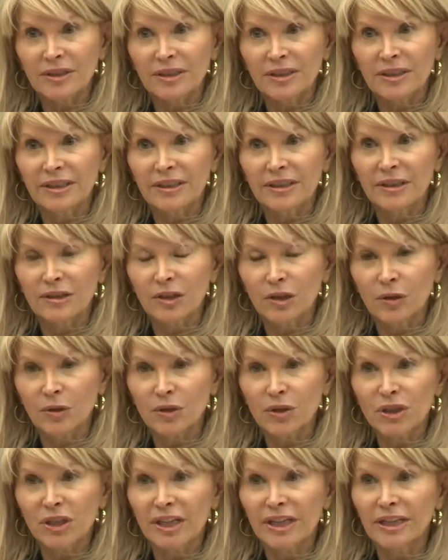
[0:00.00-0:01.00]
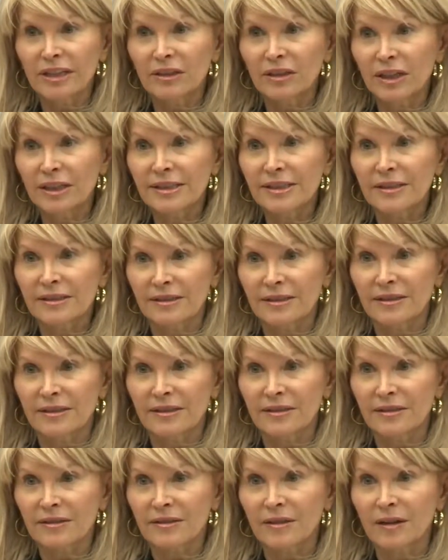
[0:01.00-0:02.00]
in negotiating
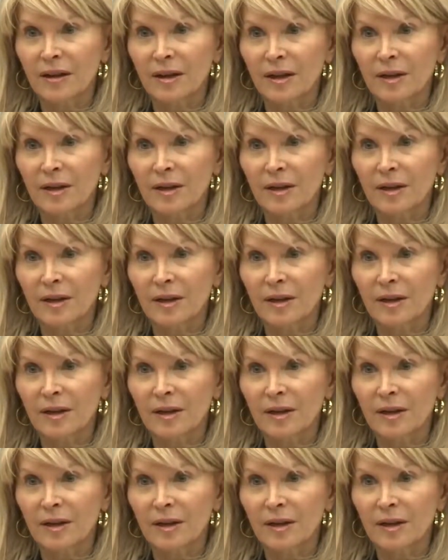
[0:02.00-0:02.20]
licenses.